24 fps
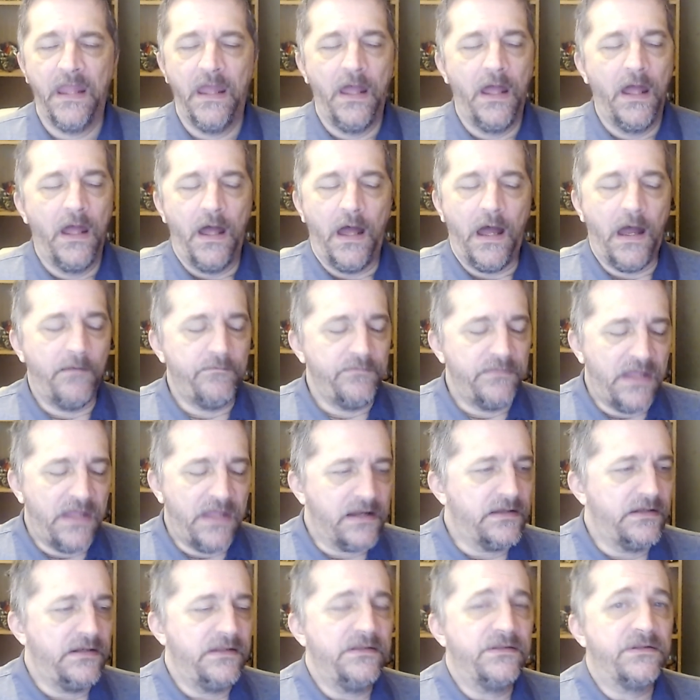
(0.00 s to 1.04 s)
I'm not
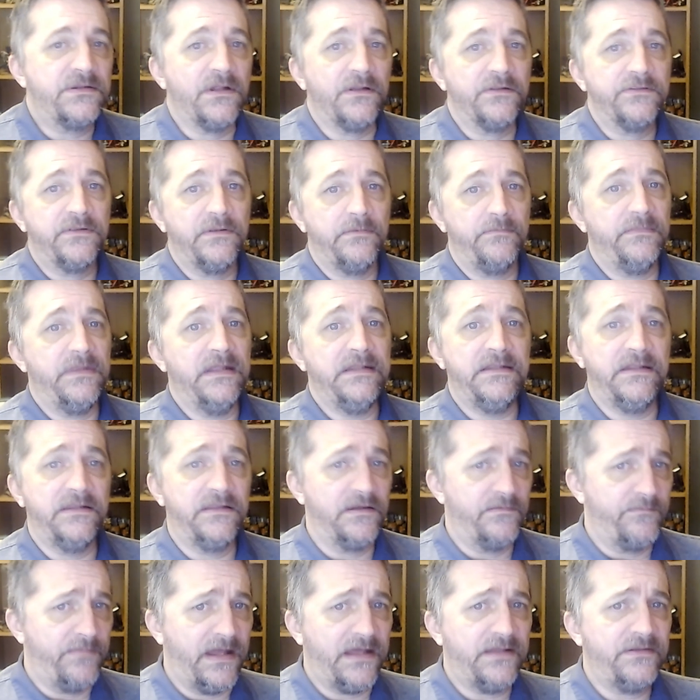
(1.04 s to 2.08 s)
going to insult them, they did their
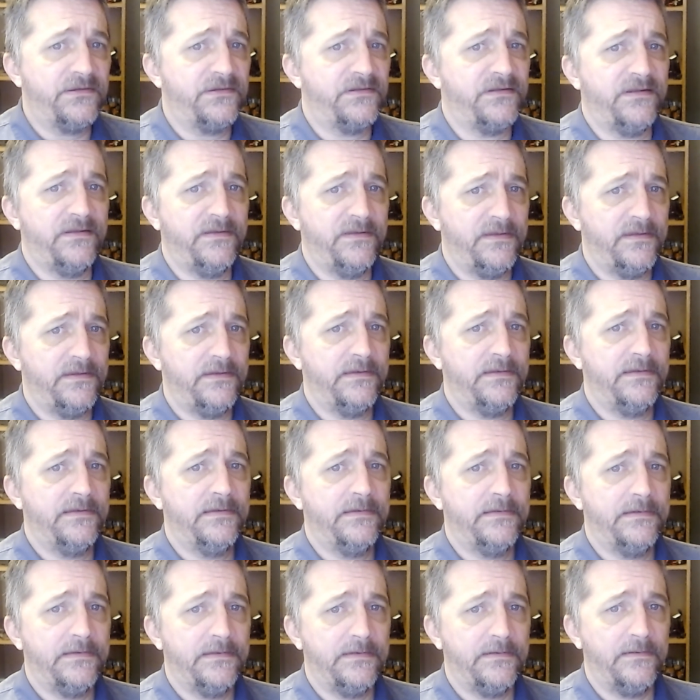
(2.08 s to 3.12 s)
best,
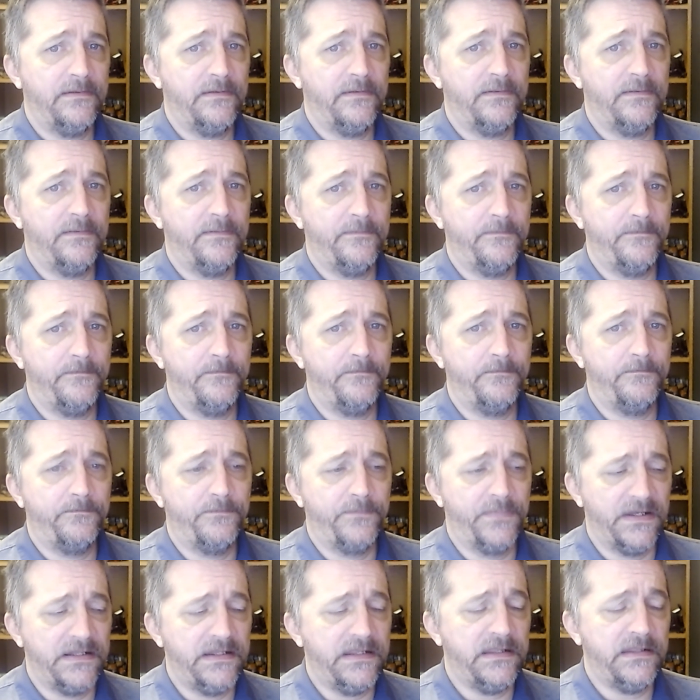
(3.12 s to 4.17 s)

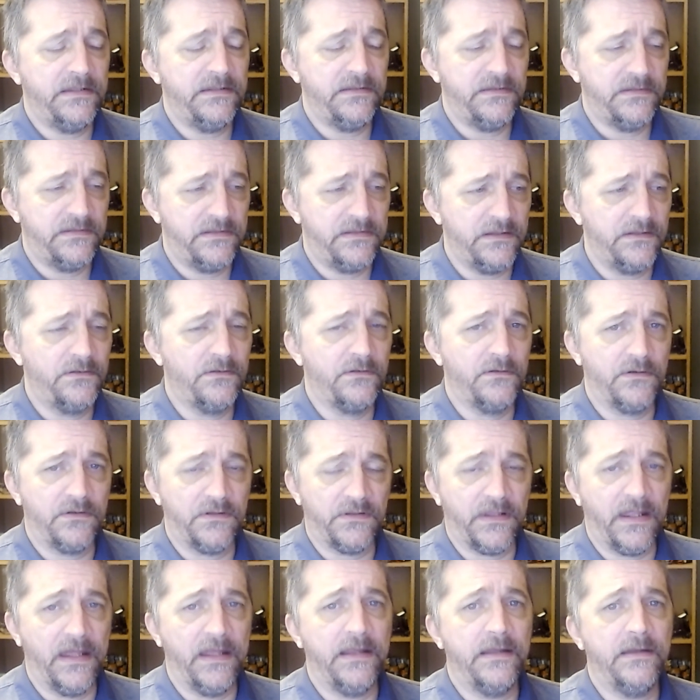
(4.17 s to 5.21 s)
but it did look
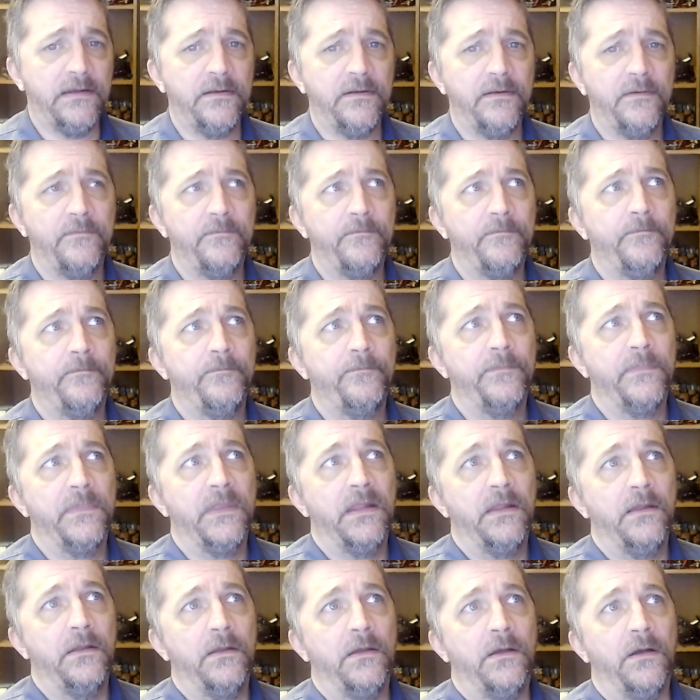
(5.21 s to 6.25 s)
like
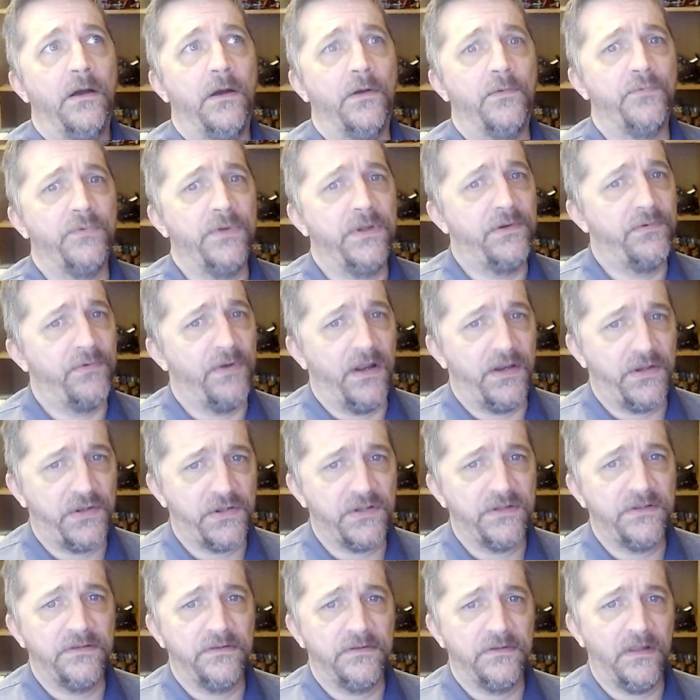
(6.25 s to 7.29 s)
a
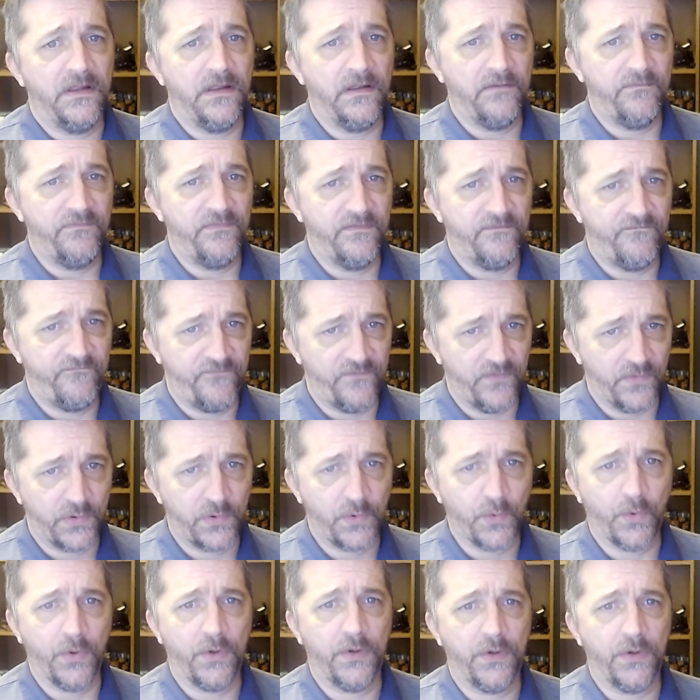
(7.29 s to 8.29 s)
regression of the First Order.